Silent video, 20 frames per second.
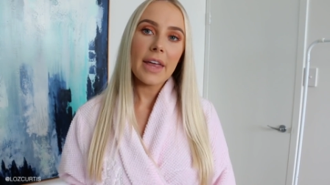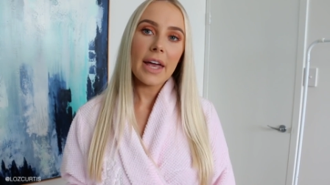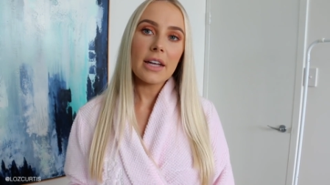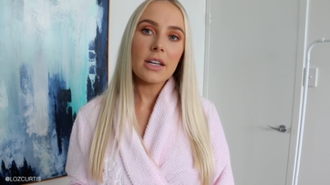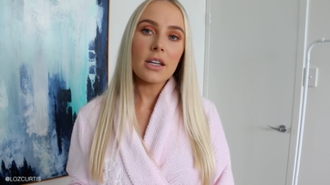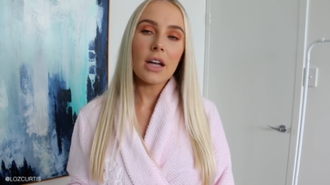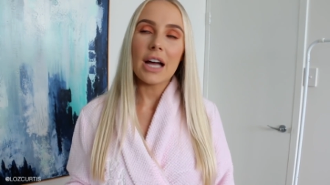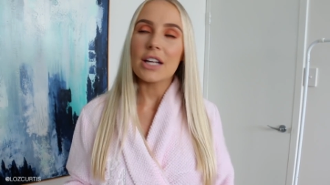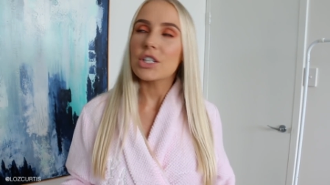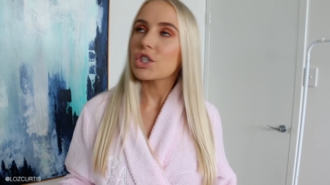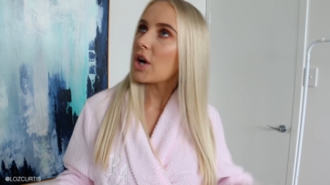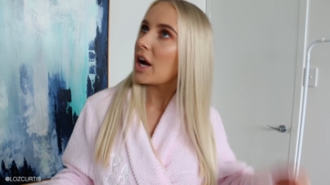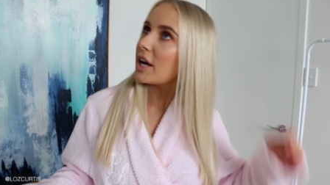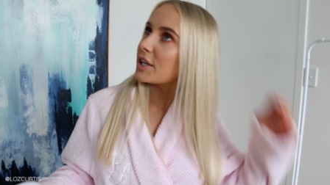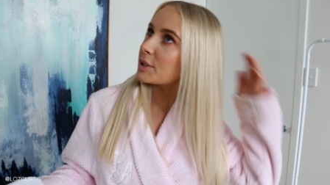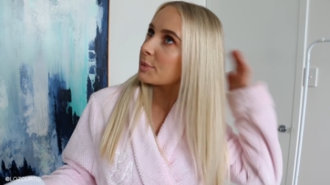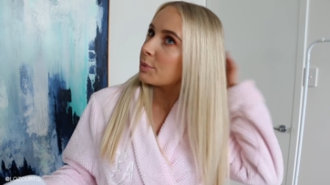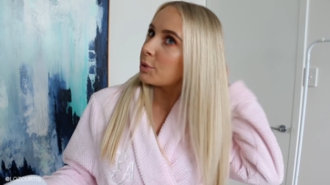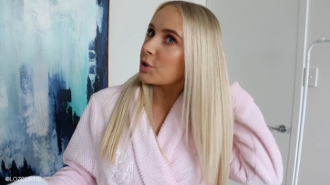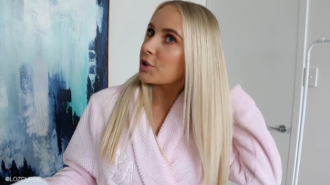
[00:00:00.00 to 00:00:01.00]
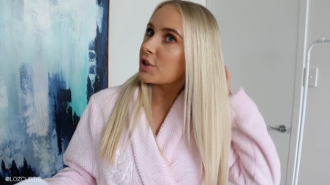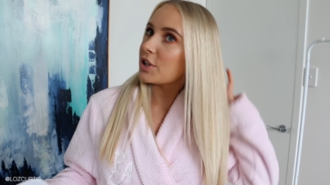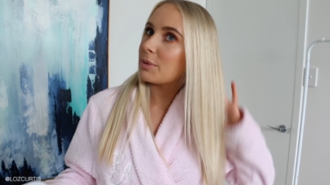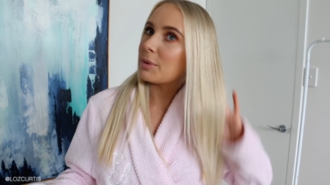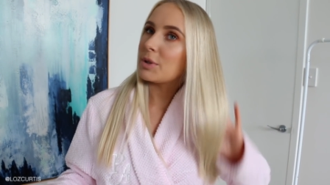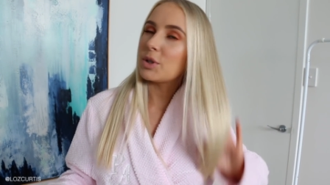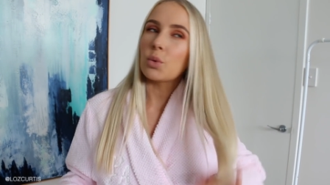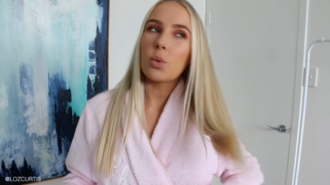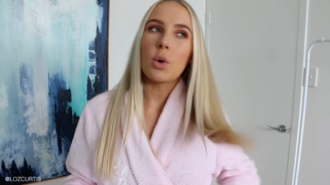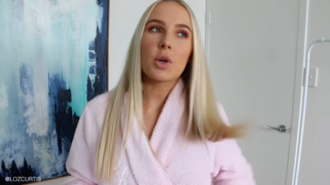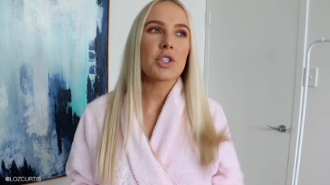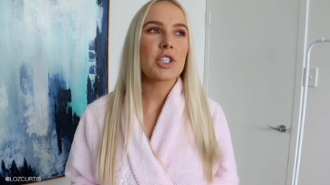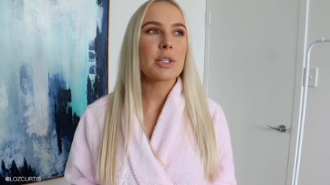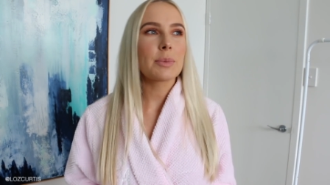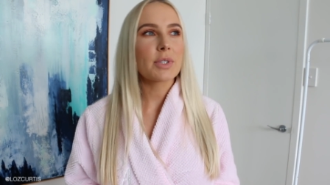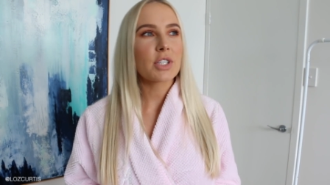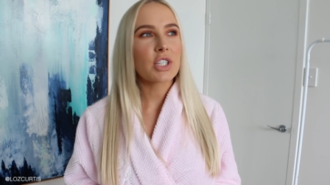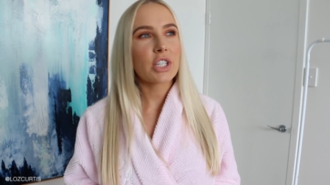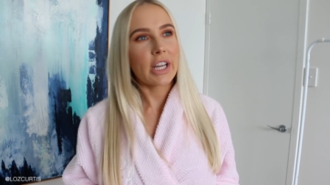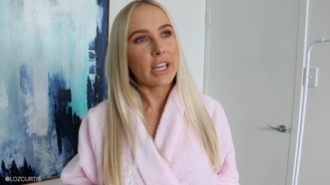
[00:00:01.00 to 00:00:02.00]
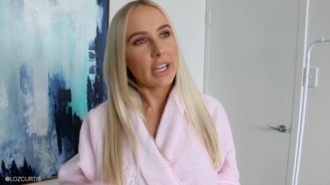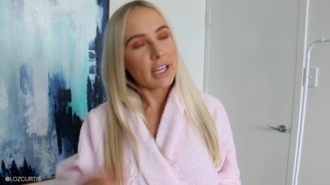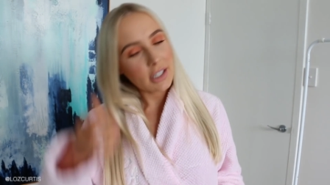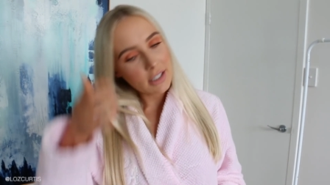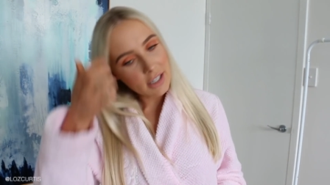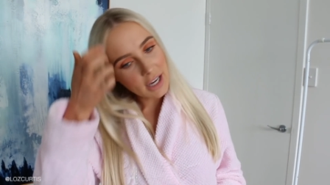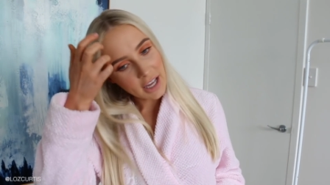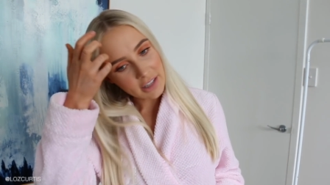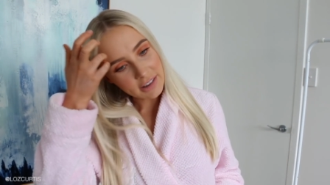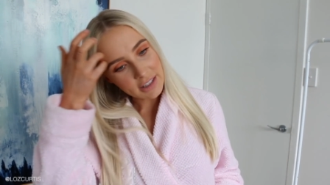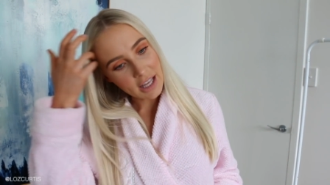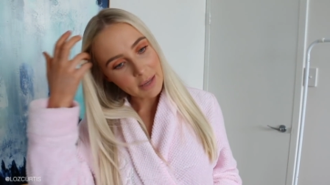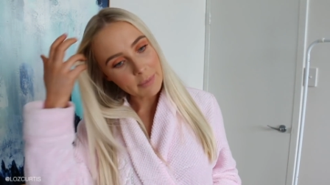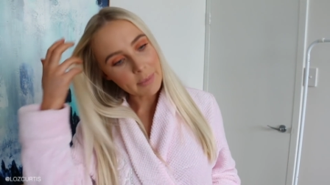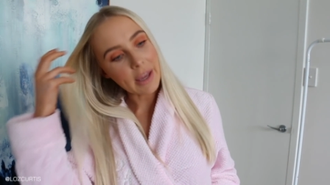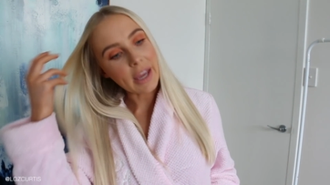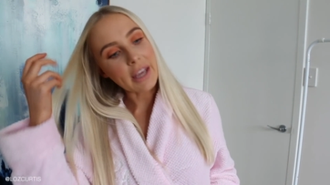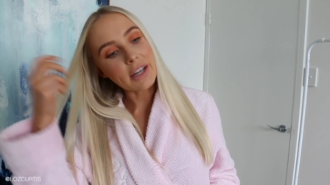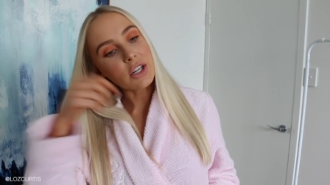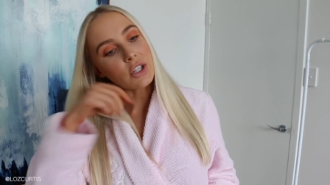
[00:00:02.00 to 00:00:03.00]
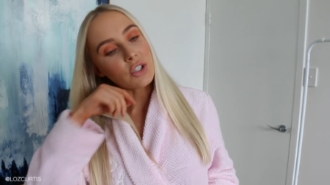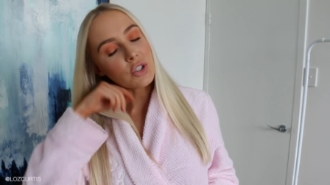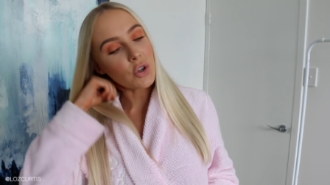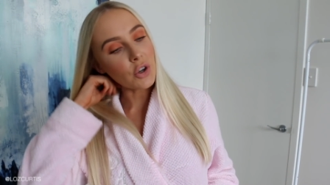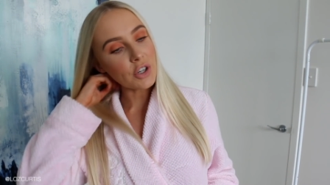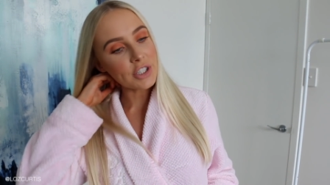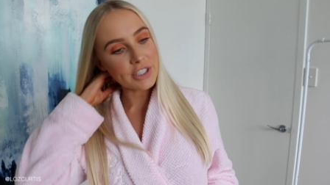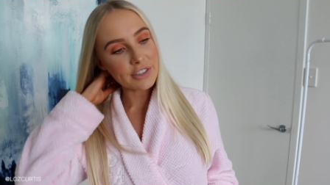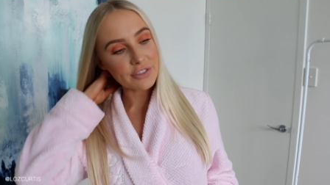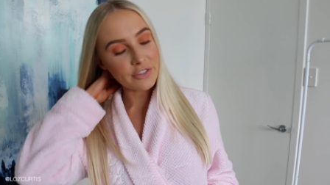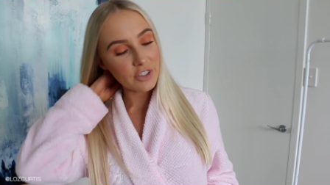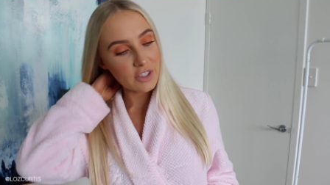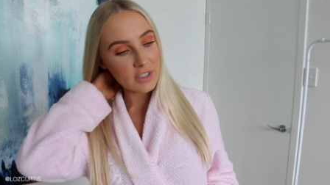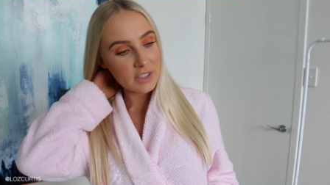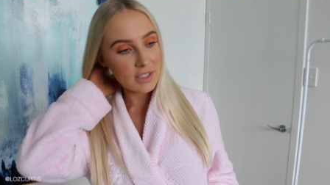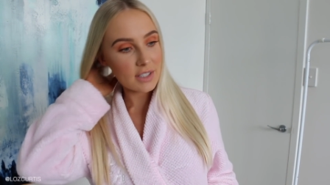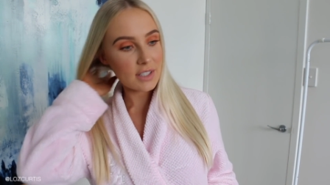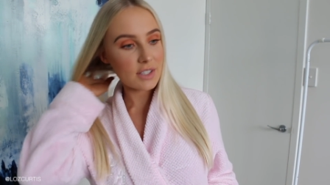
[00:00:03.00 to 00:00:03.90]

Then I tried to put them in the washing machine and that made no difference.